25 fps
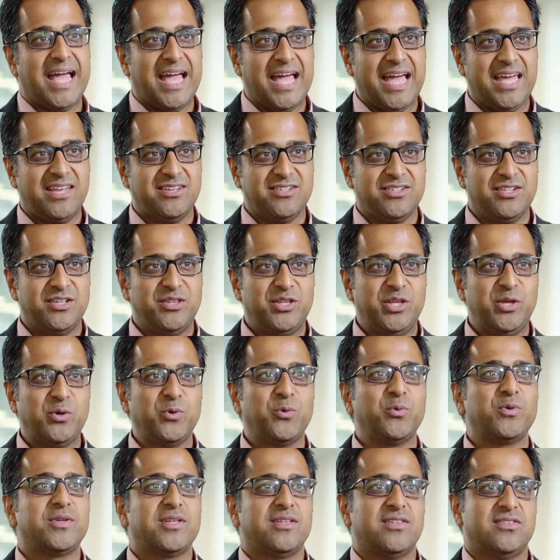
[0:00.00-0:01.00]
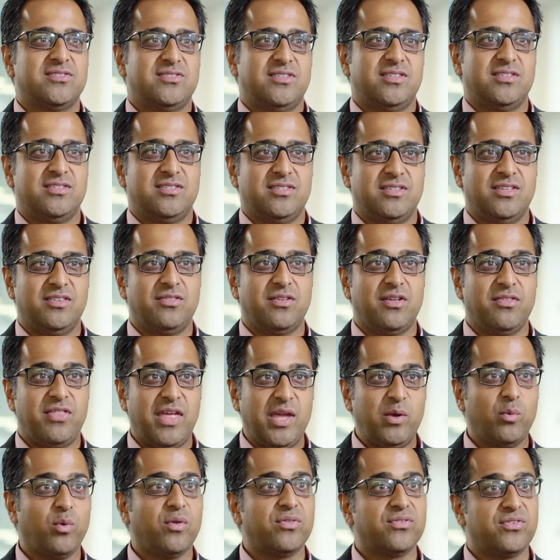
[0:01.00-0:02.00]
and the audiences that
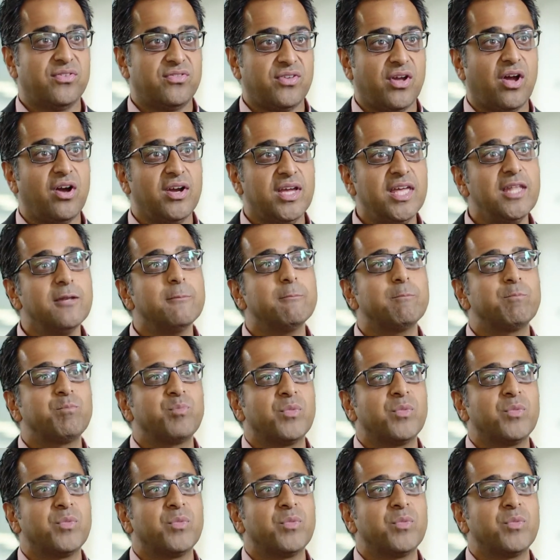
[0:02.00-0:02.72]
they want to target.